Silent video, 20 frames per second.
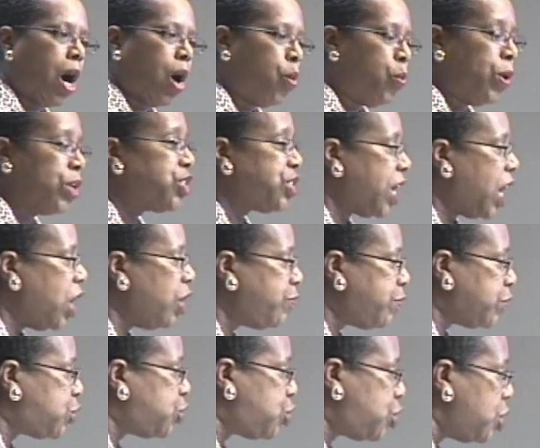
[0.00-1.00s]
which
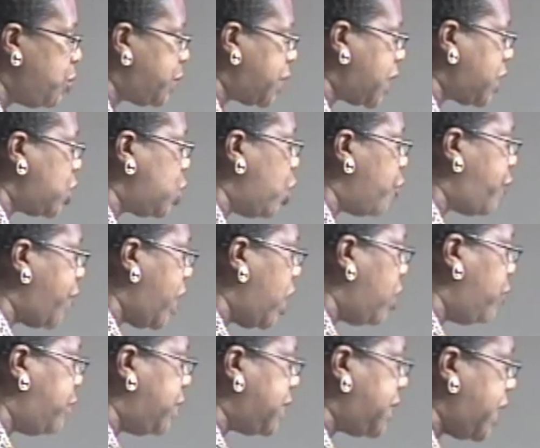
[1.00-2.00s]
Elva Stewart, I don't know if
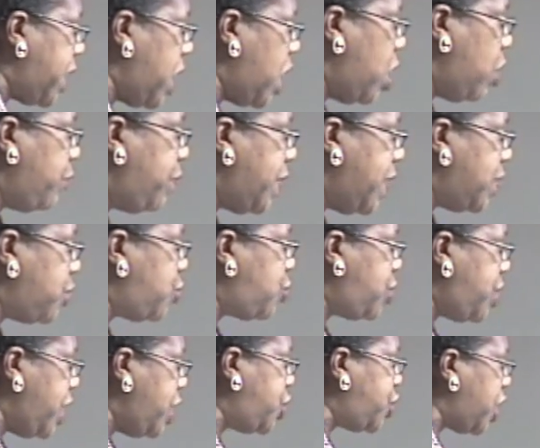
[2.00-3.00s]
Elva's here, Elva is
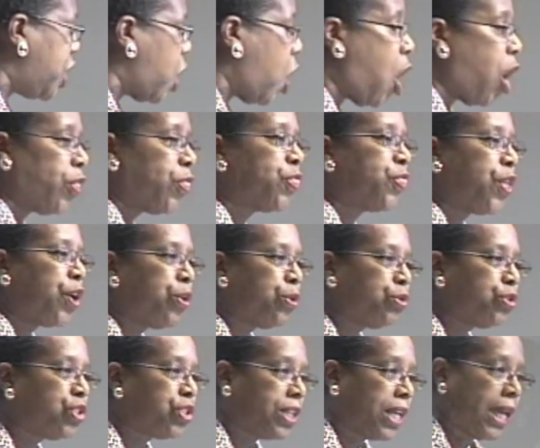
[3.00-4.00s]
teaching on
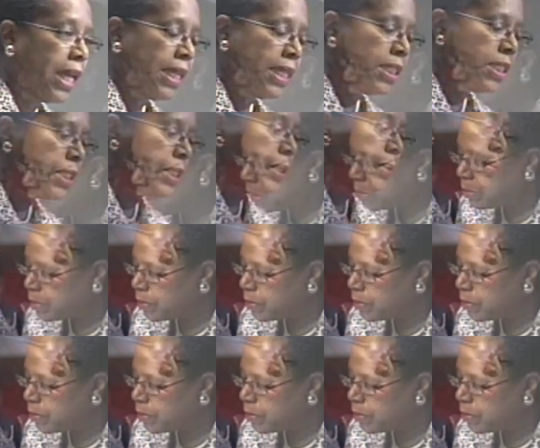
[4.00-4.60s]
Thursdays,